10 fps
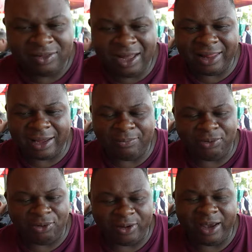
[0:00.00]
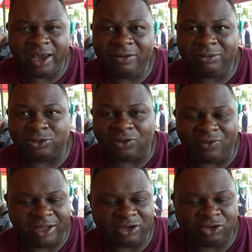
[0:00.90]
not like pureed, but sort of
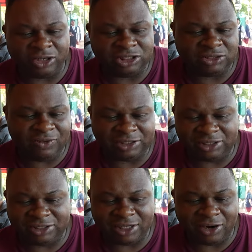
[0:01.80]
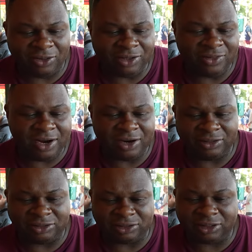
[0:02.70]
like crushed veggies, like all in there,
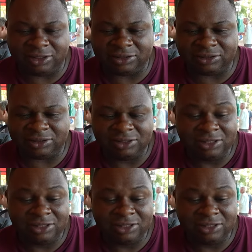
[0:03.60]
the sauce.